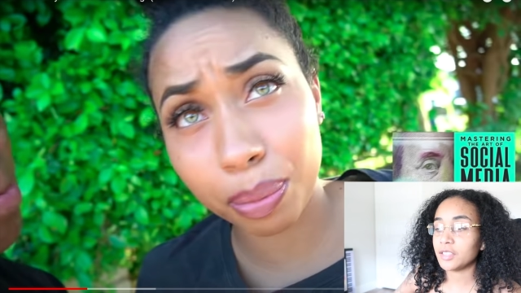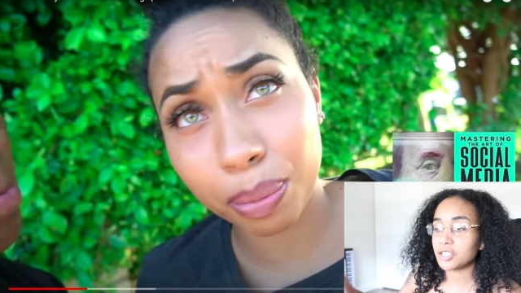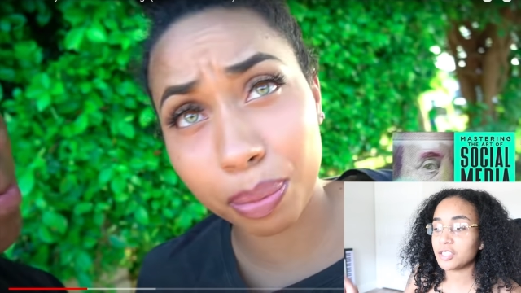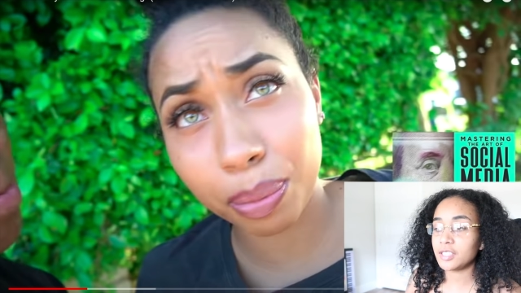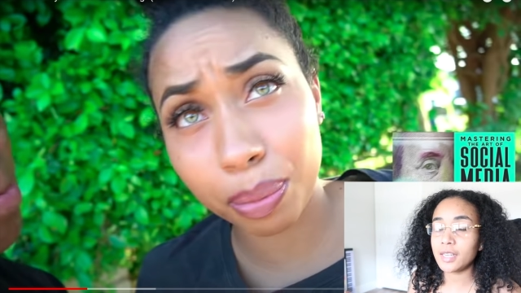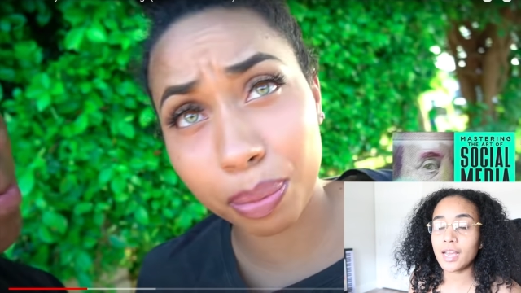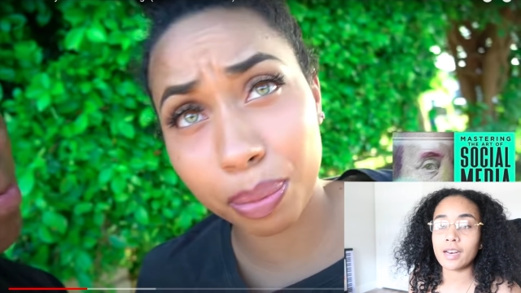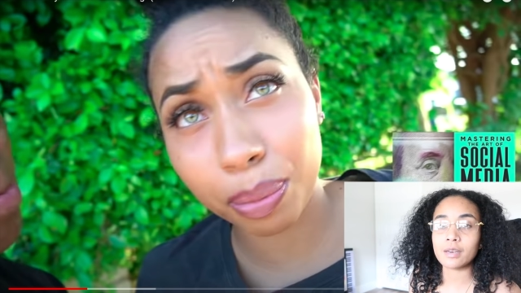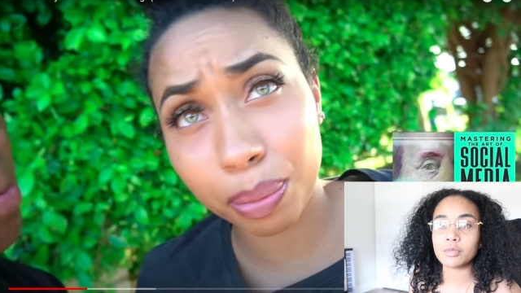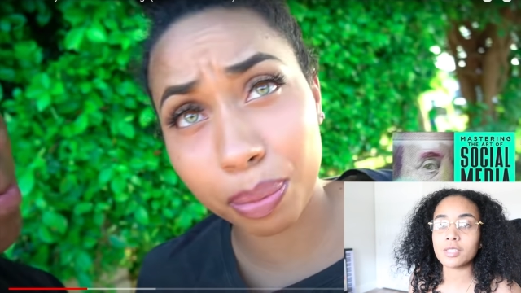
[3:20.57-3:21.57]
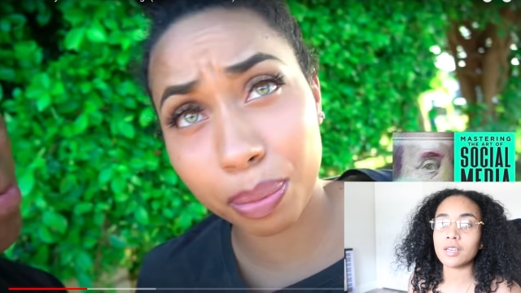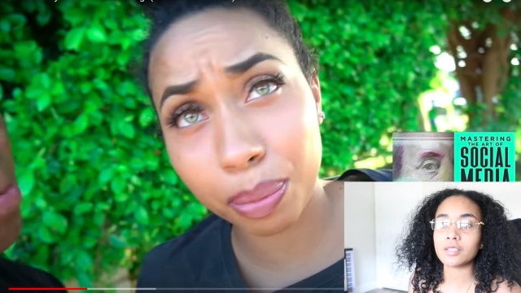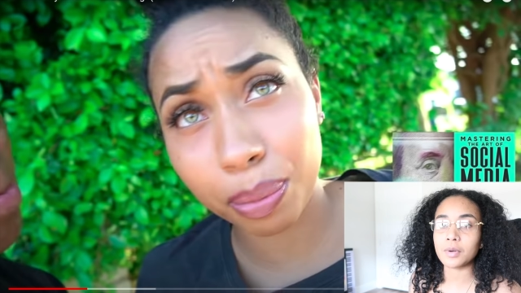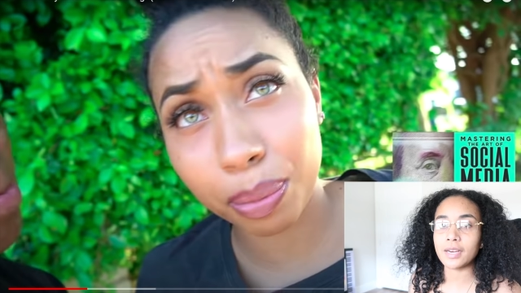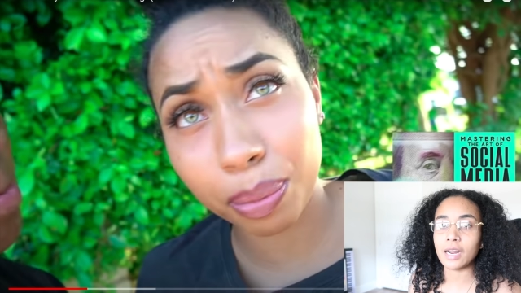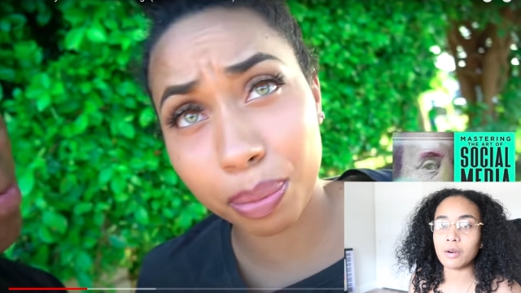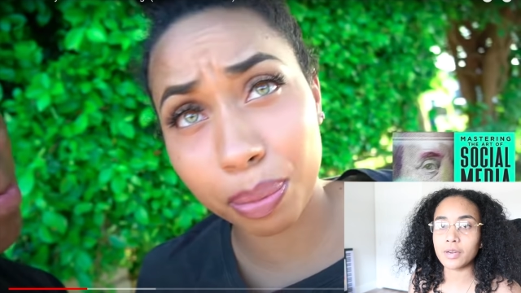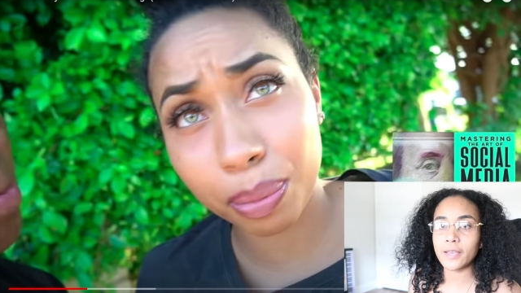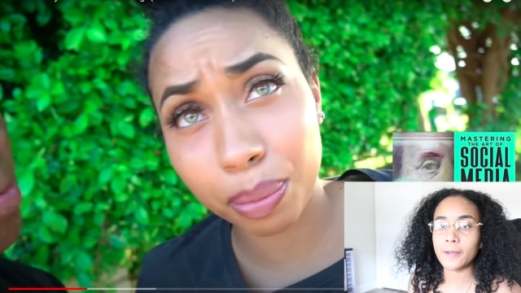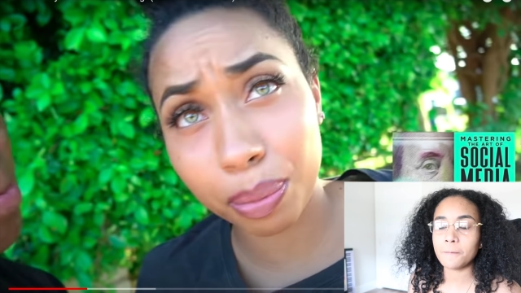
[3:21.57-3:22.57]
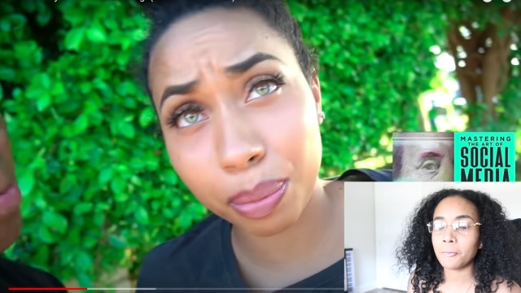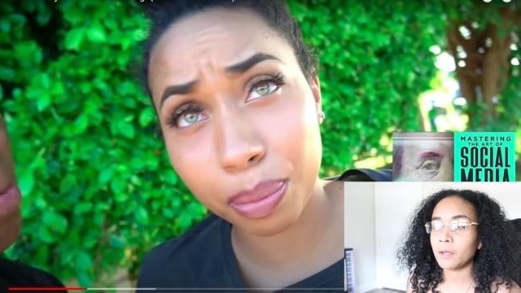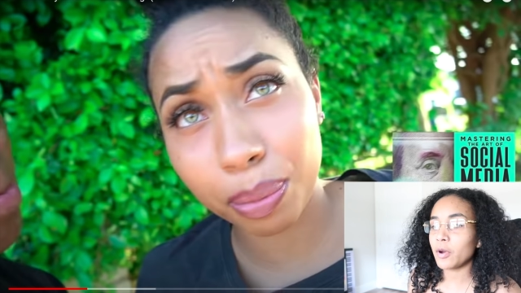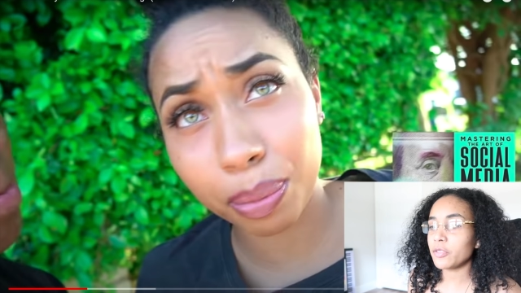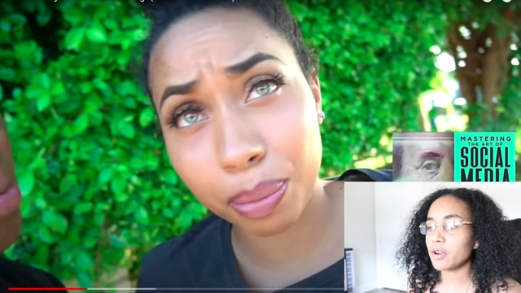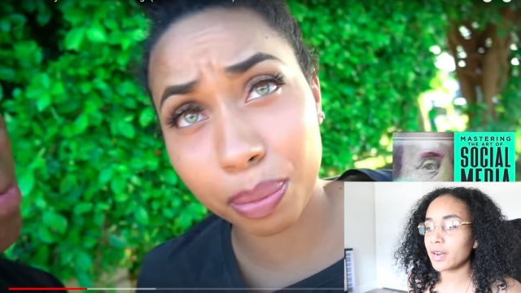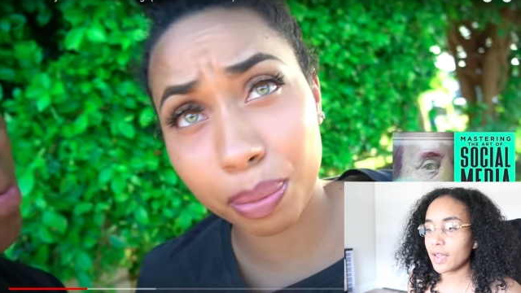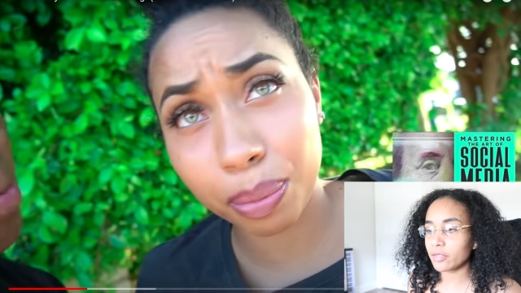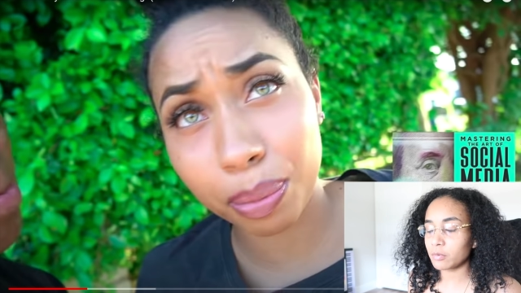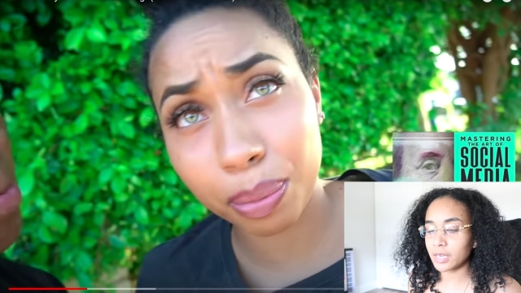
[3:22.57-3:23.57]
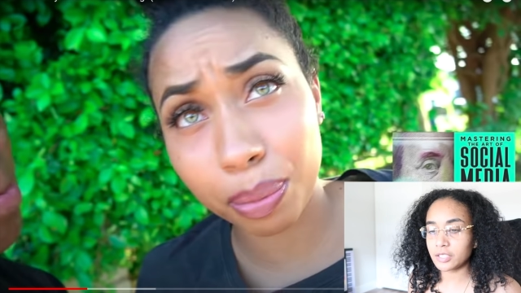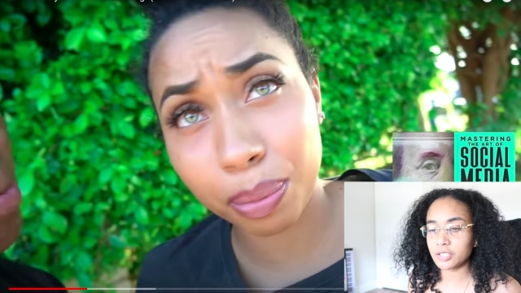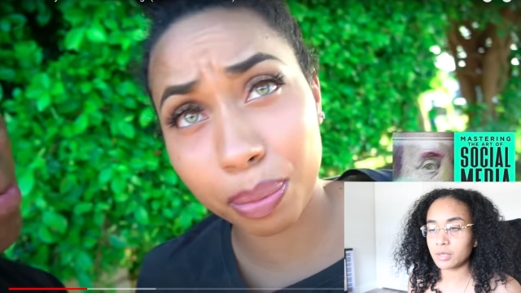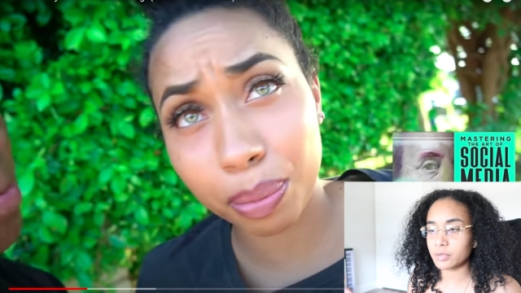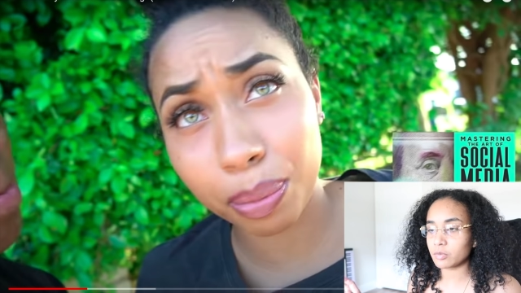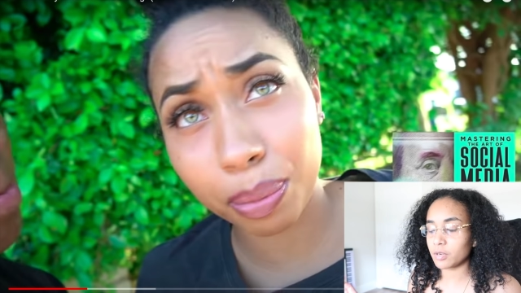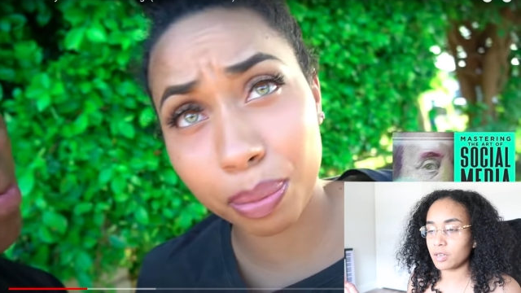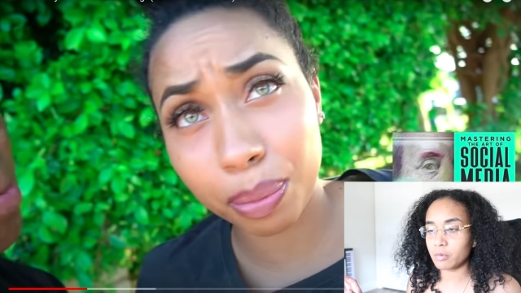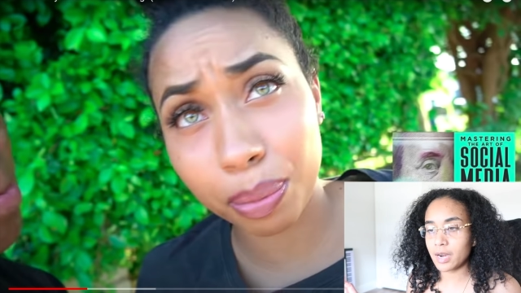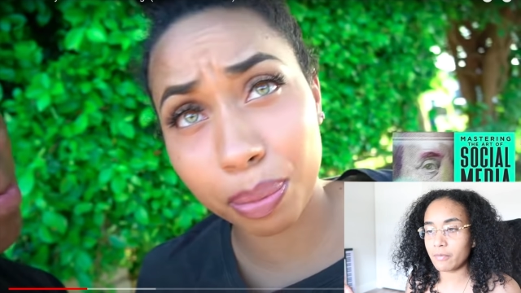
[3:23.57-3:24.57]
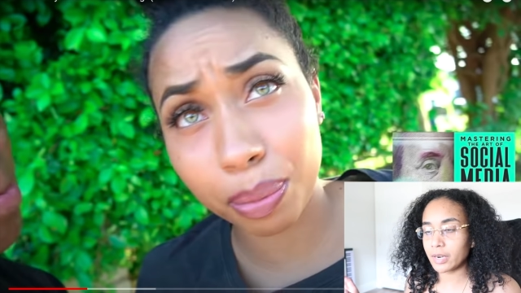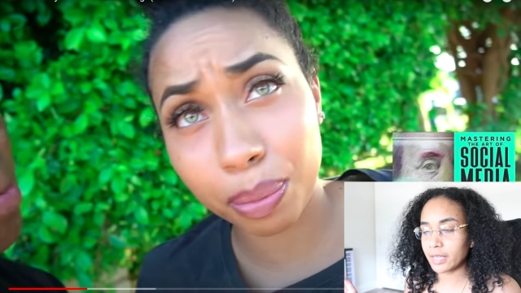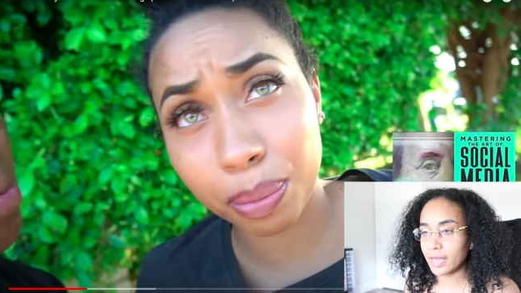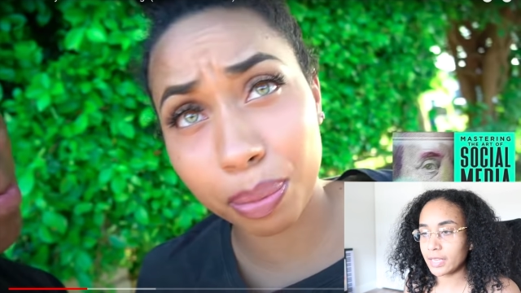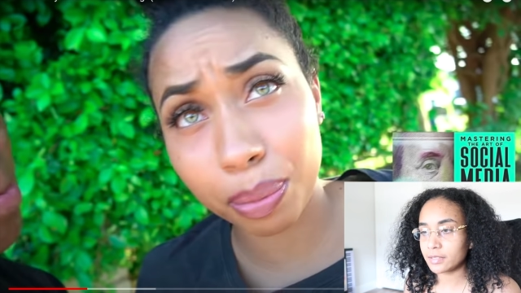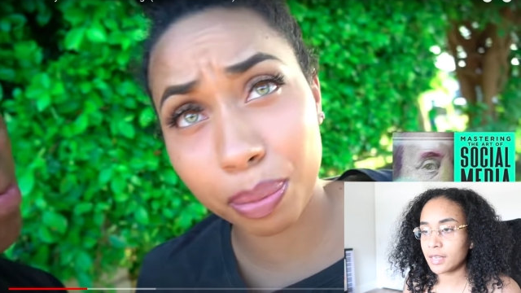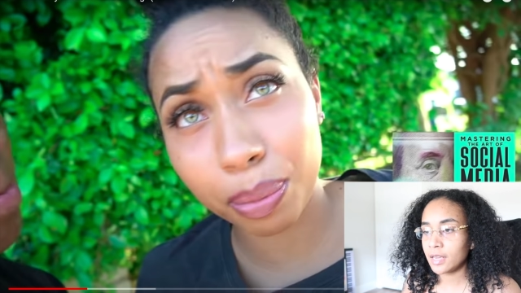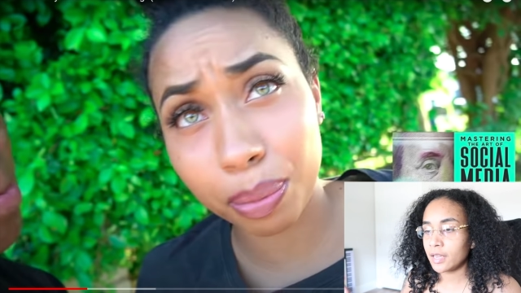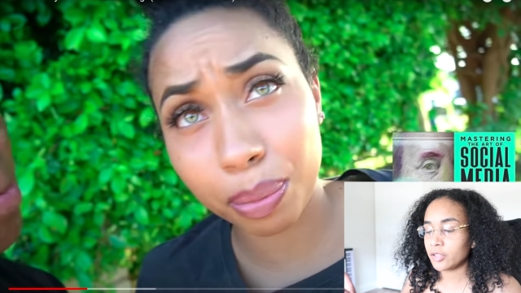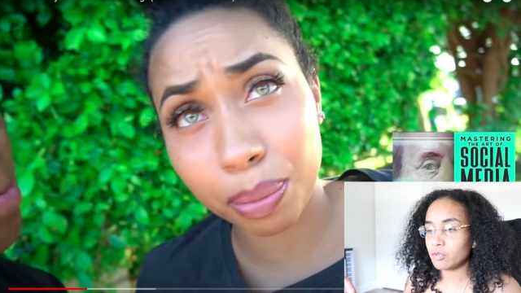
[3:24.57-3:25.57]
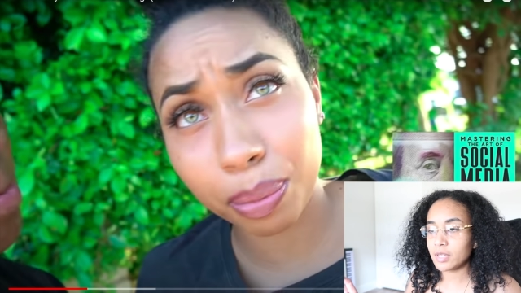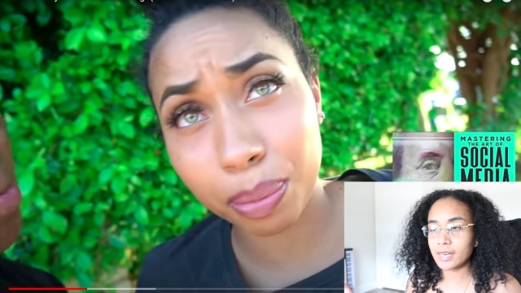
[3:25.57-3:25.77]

Speaker 1: the shit out of themselves right now, okay? Whether or not the relationship is real or whatever the case, you